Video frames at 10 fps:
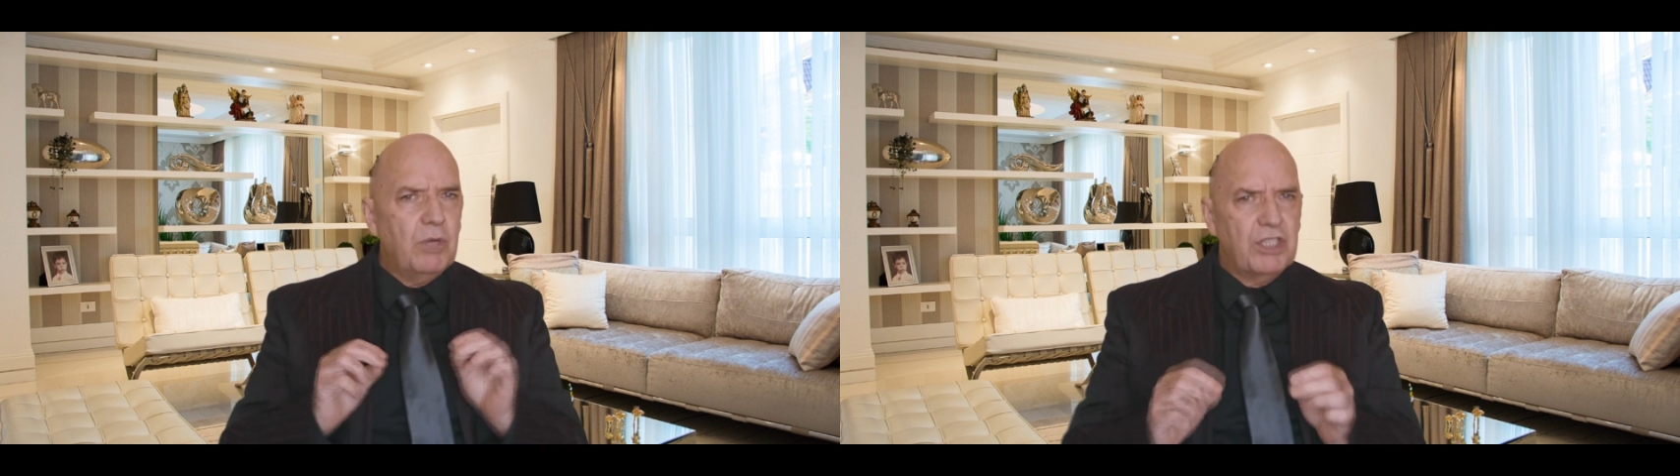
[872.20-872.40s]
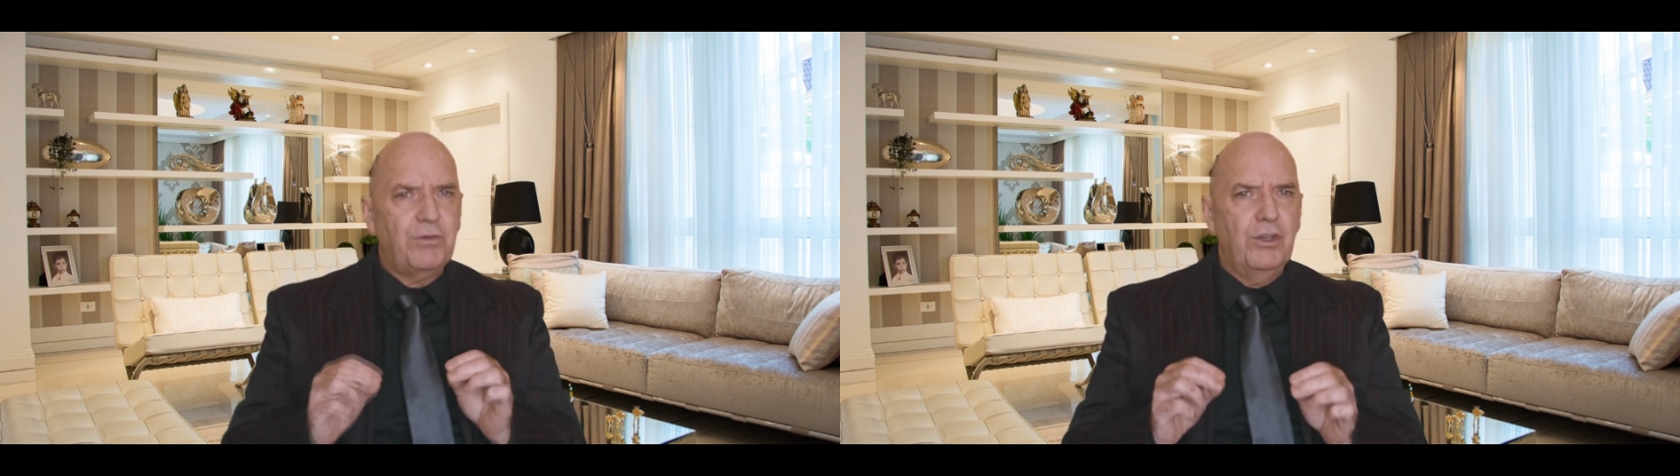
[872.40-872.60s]

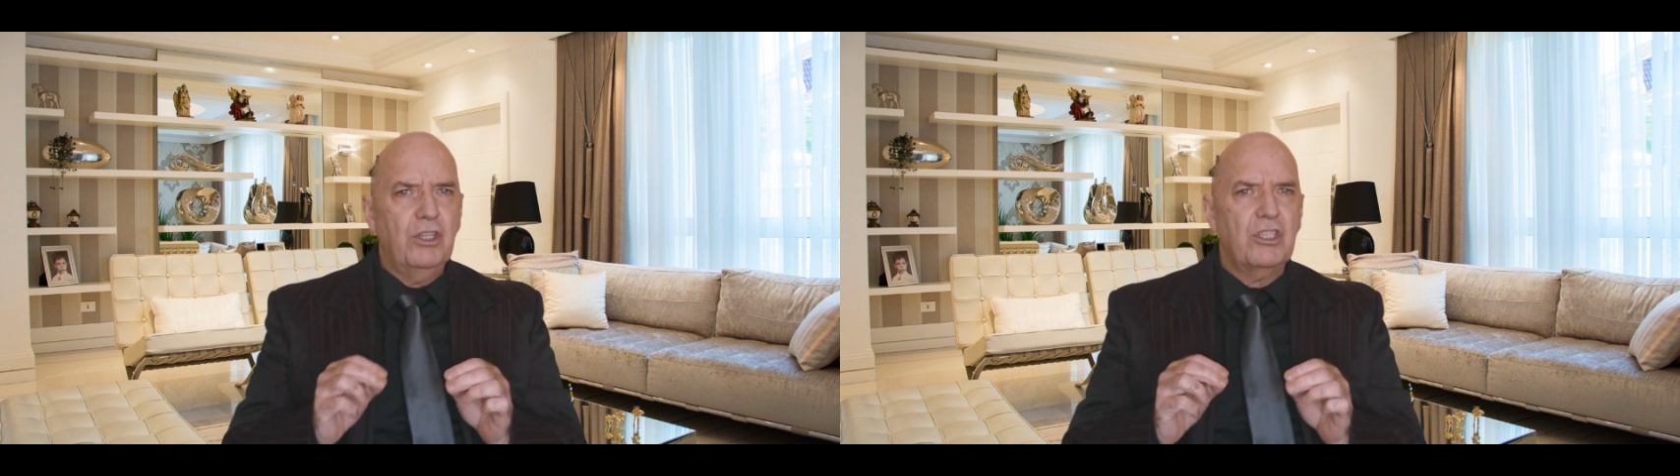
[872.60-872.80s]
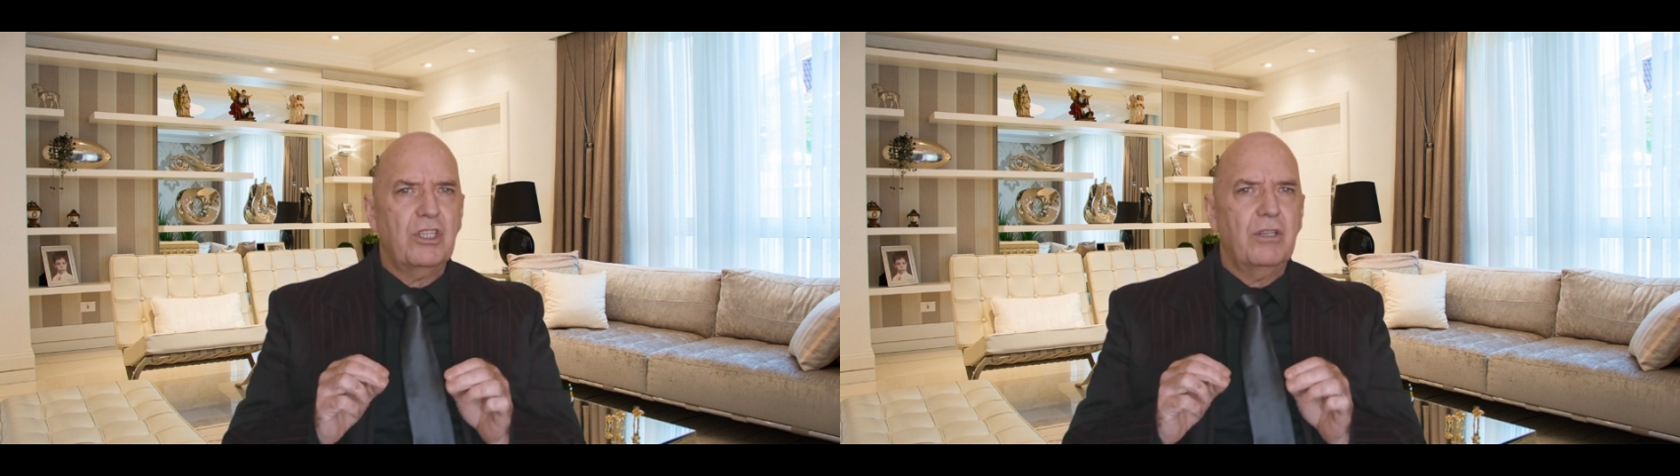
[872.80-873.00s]
was
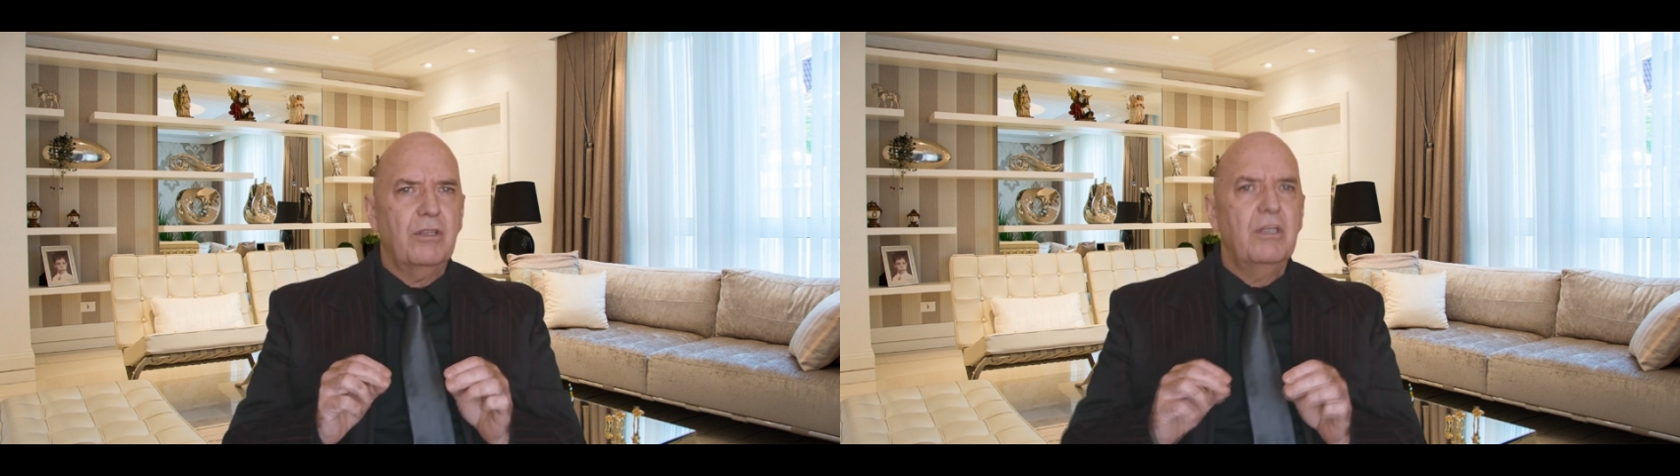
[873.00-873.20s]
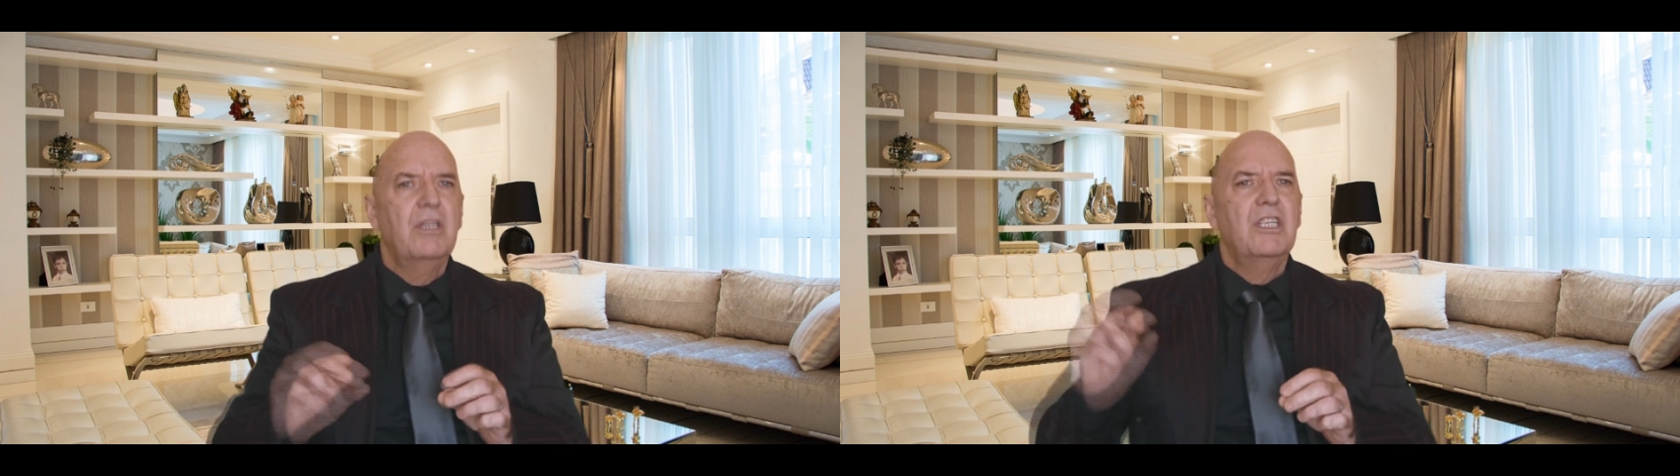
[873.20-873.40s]
first,
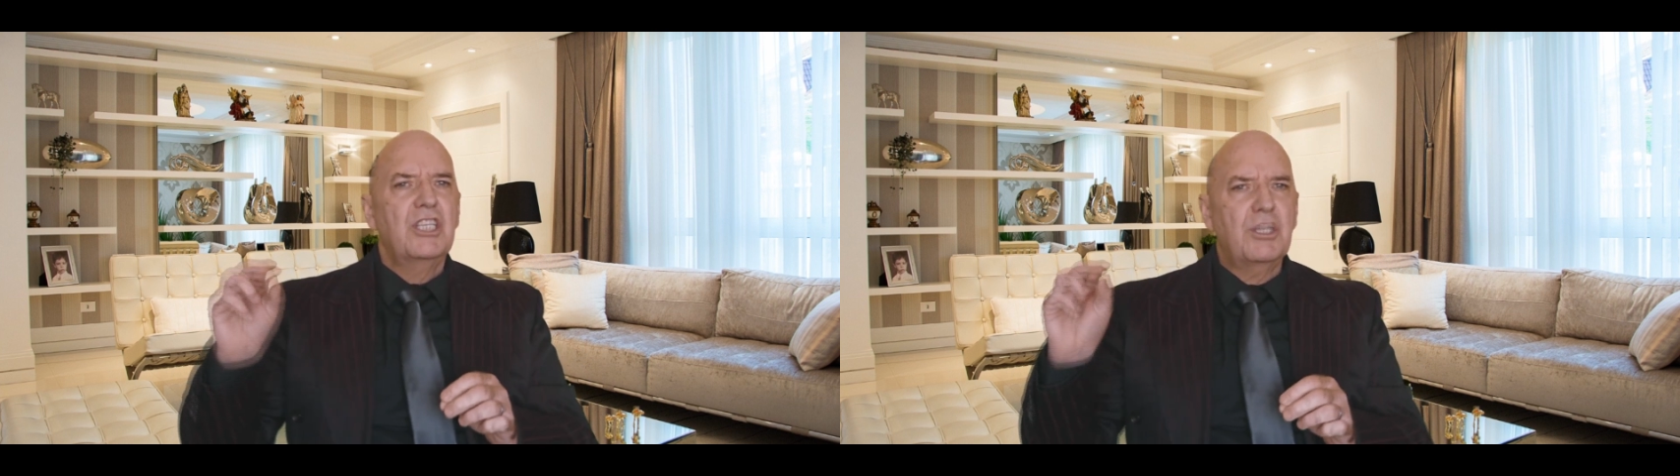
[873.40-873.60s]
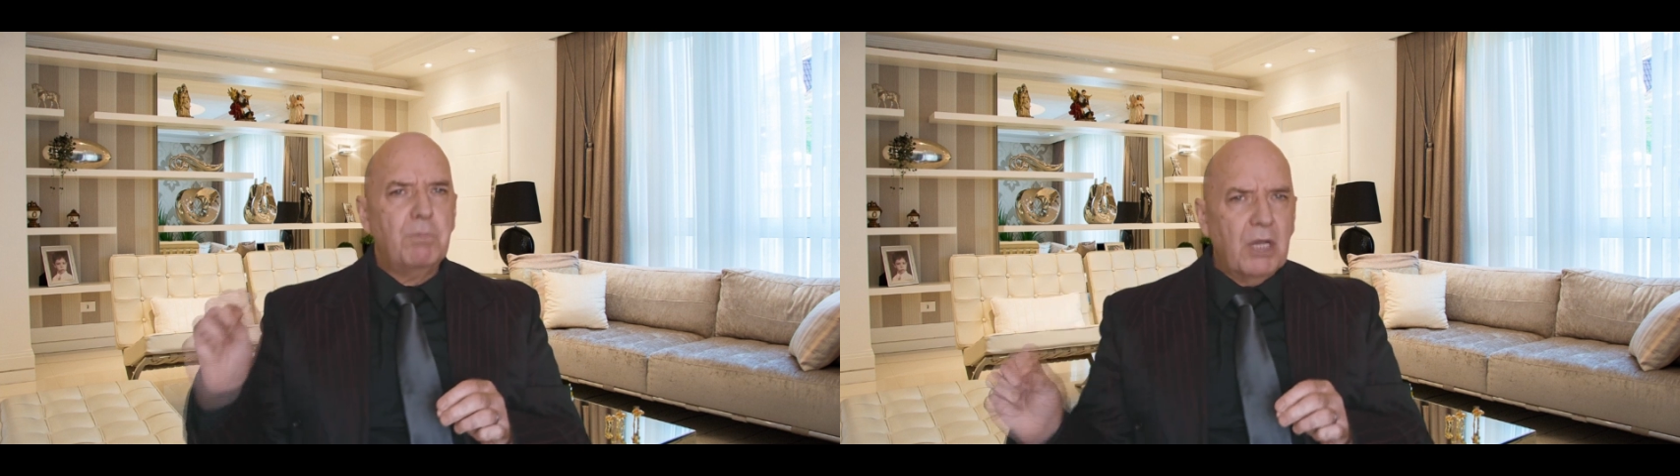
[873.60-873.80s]

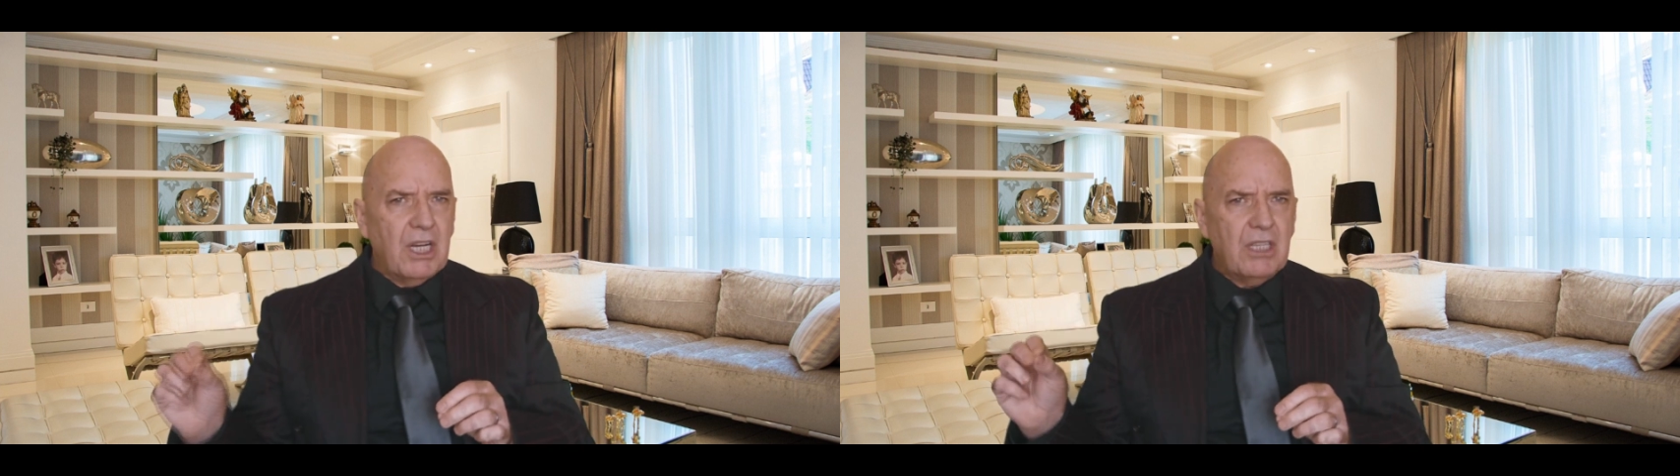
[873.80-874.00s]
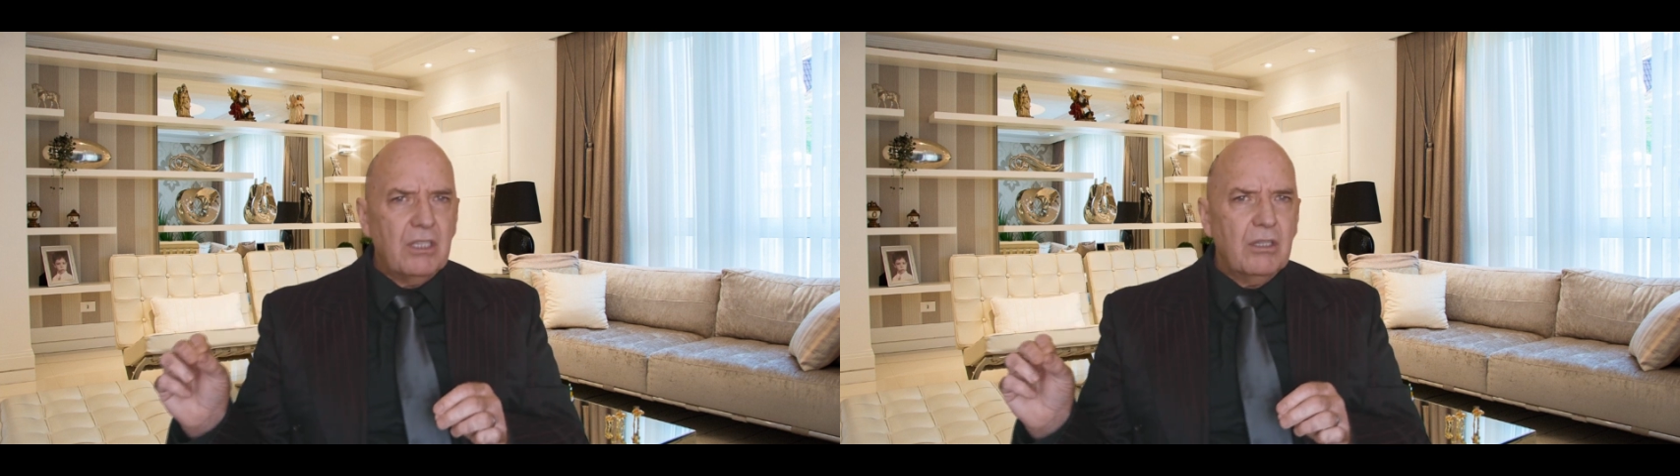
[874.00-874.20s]
spirit